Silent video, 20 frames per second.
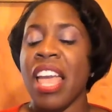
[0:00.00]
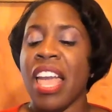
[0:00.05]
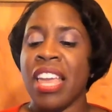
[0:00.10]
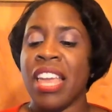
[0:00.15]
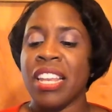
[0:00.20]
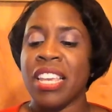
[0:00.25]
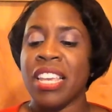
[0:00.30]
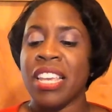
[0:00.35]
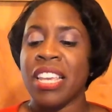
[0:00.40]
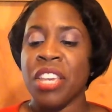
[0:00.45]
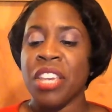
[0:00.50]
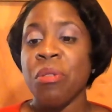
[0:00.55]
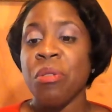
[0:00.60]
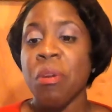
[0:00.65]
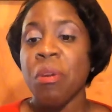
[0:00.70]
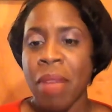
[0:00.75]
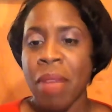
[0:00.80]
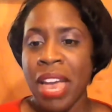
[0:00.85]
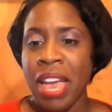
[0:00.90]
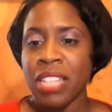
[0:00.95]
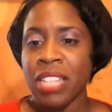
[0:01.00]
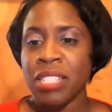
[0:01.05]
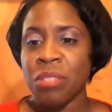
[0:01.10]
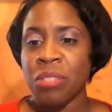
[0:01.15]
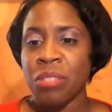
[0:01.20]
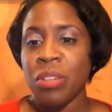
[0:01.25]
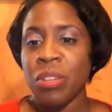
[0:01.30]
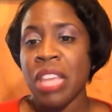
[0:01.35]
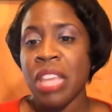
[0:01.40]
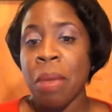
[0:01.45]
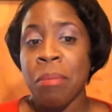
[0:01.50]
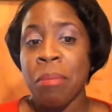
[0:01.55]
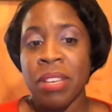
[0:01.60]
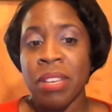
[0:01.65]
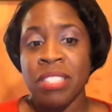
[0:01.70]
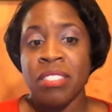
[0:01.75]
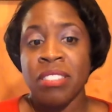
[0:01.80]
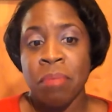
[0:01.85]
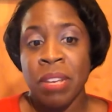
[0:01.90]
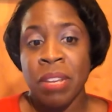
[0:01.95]
And can you imagine what that
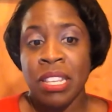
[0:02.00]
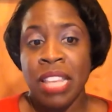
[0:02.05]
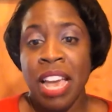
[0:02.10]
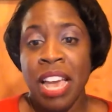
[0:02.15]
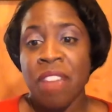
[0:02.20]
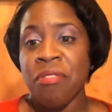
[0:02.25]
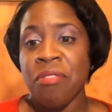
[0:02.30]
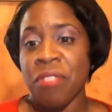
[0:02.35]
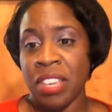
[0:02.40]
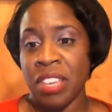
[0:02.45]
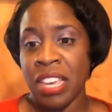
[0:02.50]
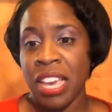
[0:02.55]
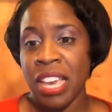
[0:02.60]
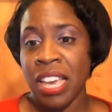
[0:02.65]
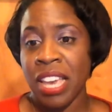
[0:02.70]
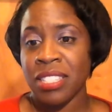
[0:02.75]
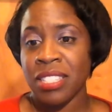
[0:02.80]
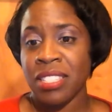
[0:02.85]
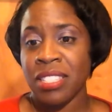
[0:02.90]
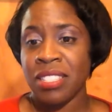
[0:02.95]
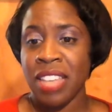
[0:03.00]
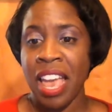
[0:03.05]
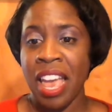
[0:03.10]
must have been like for the guests